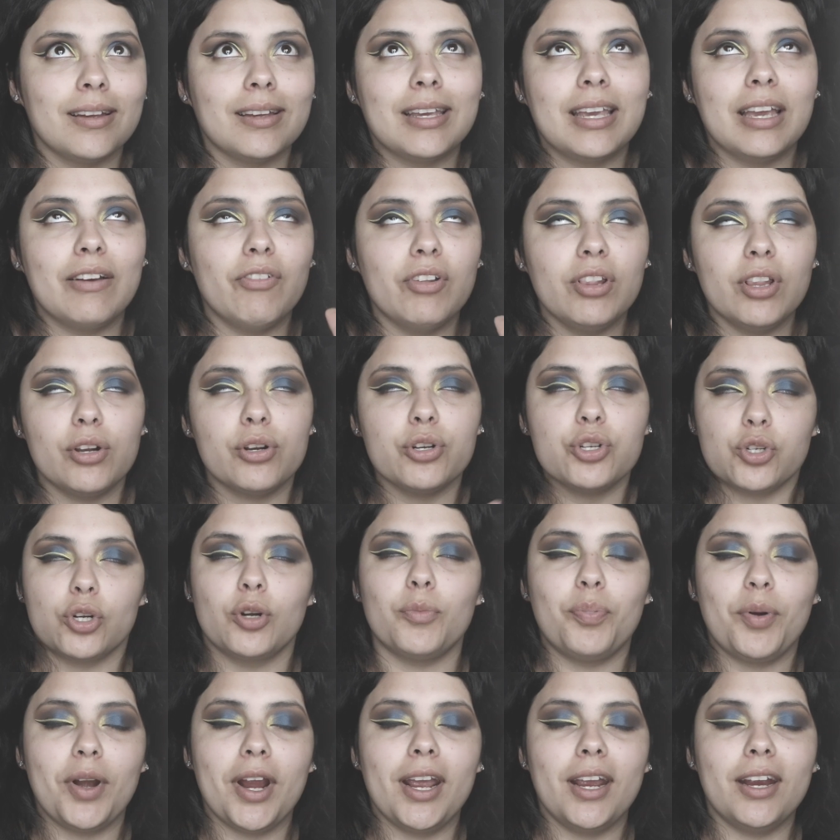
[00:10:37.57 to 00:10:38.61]
give a little
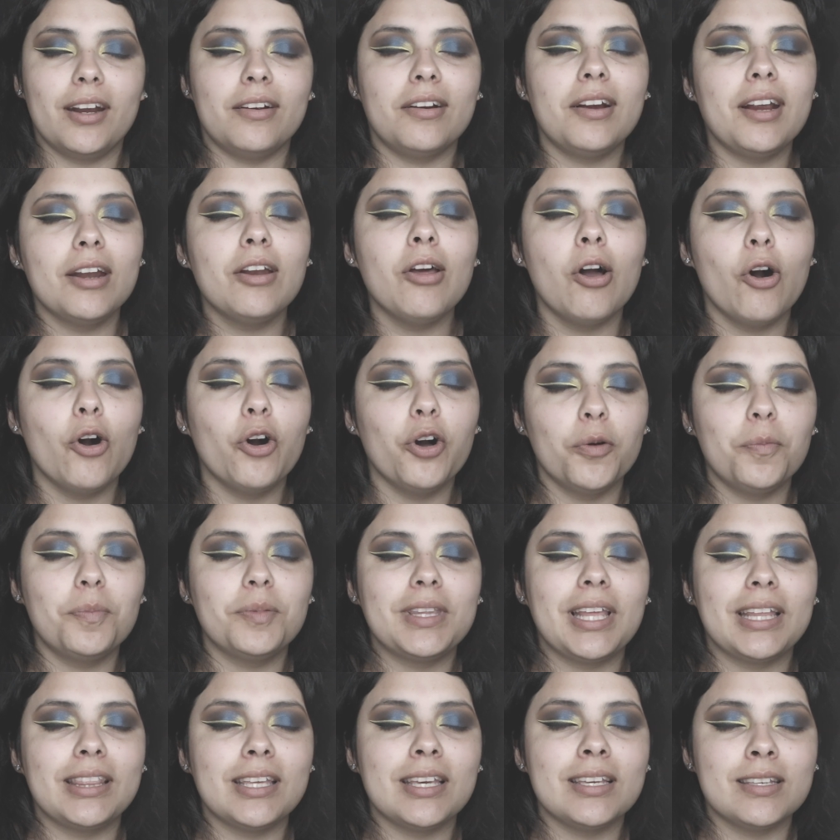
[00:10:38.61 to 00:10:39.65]
short prayer and hope
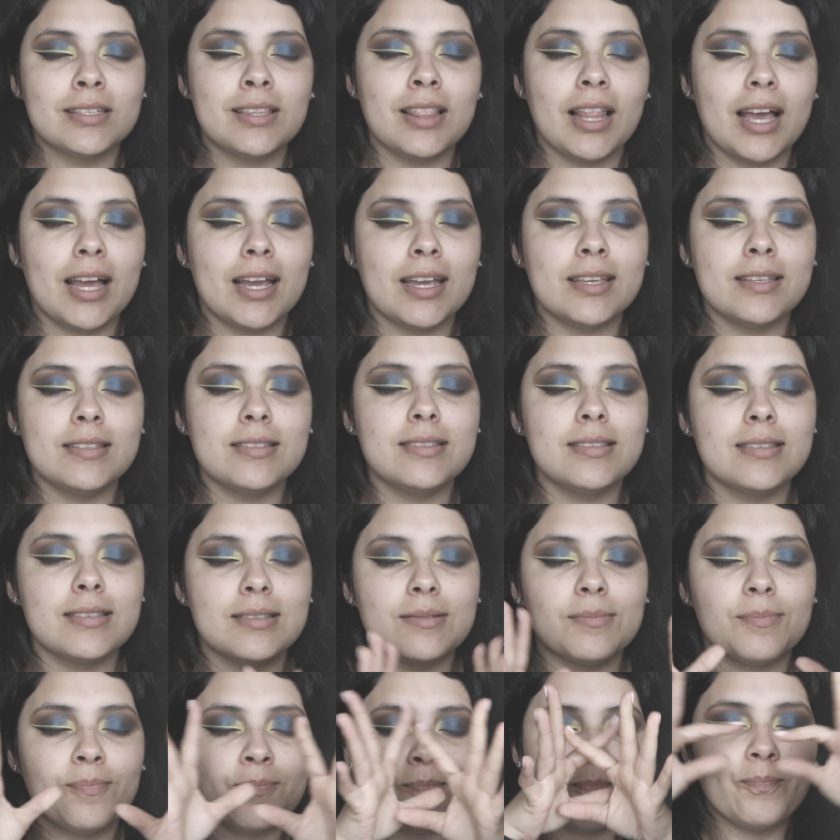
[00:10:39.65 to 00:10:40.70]
that these lines
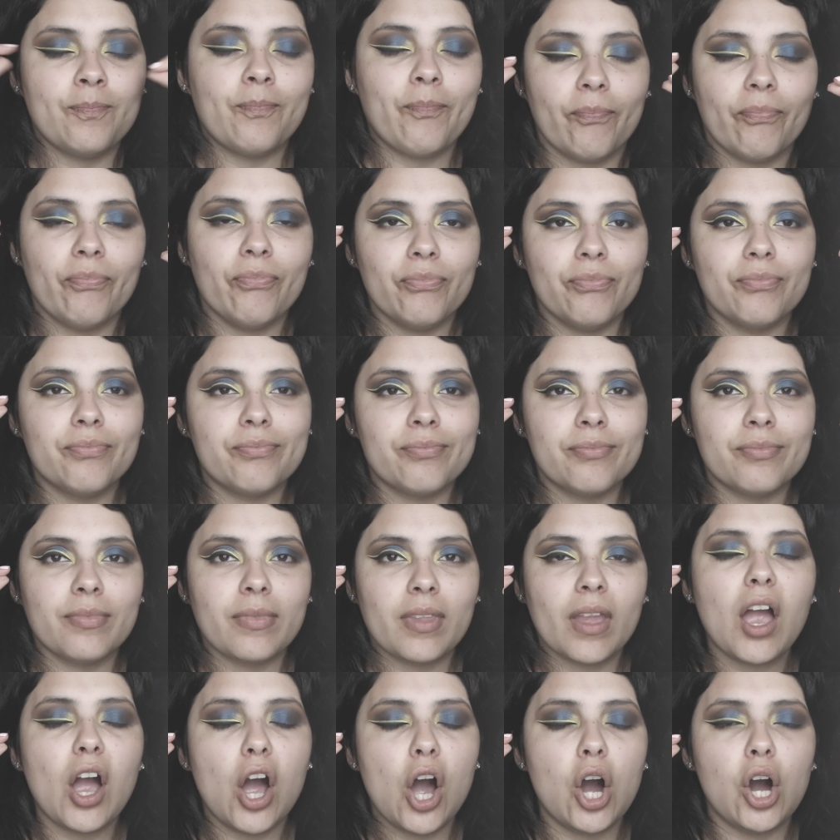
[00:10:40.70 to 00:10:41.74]

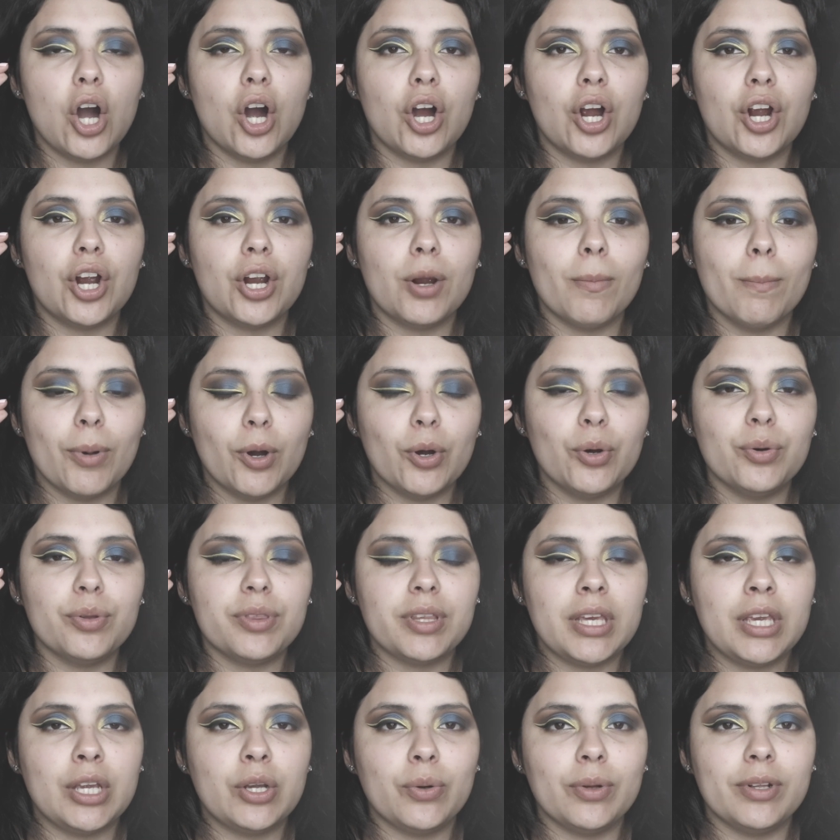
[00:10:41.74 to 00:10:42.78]
are both
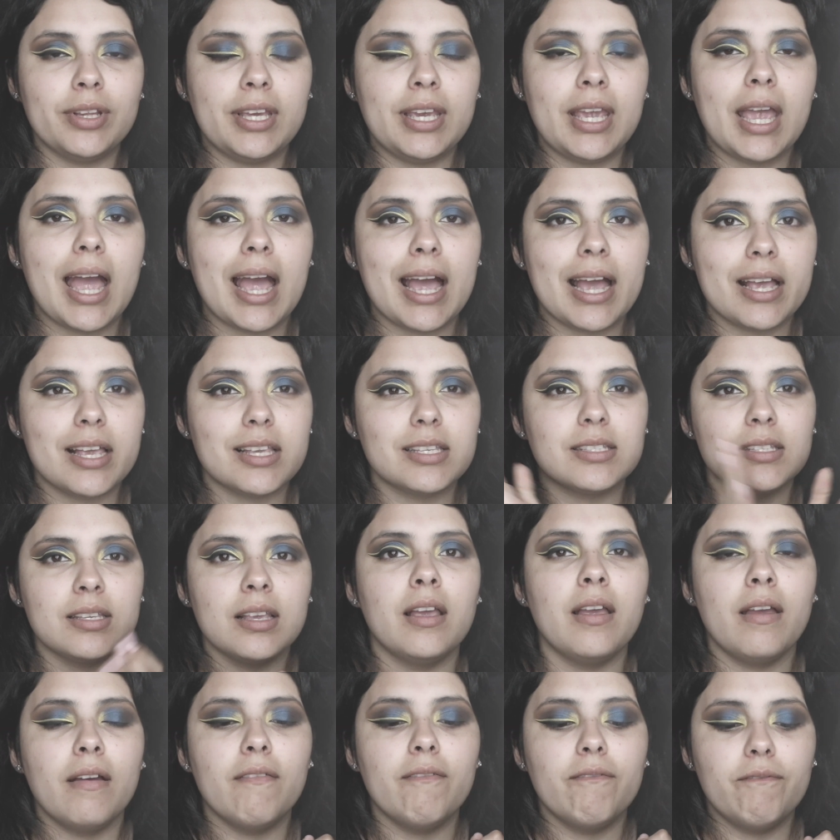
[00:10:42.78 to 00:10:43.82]
equally as
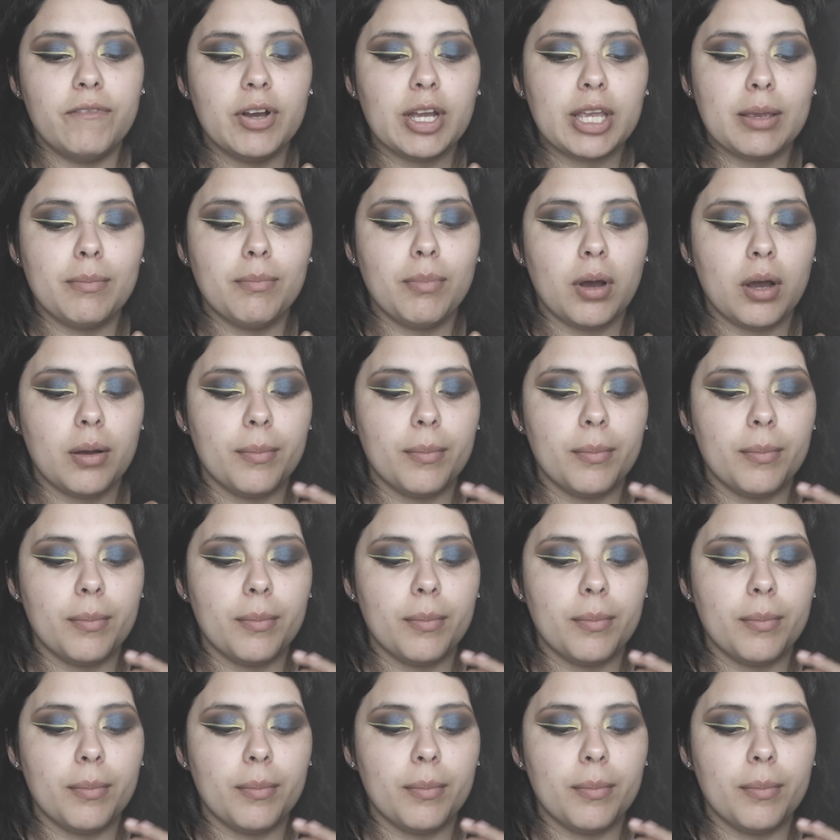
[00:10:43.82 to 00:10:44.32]
fucking